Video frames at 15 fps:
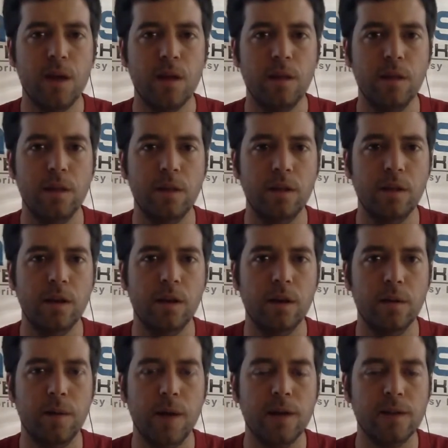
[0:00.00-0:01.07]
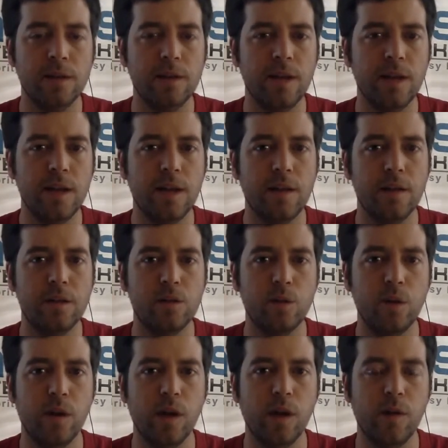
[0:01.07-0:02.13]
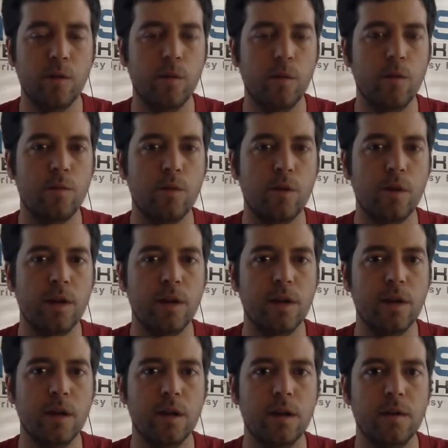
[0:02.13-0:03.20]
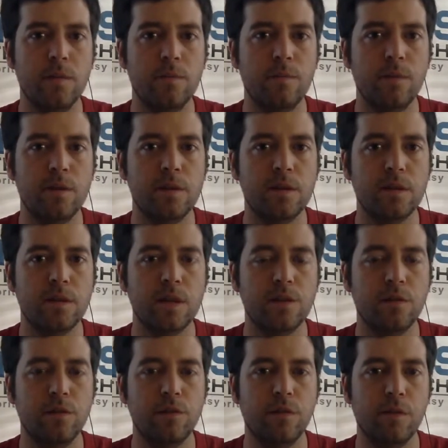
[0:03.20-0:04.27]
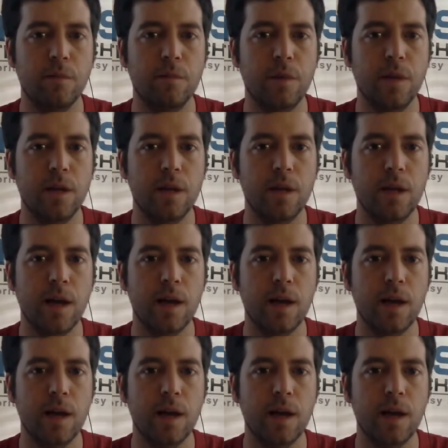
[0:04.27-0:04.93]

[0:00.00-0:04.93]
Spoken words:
The Boxing Day and the 28th were both pretty successful for me.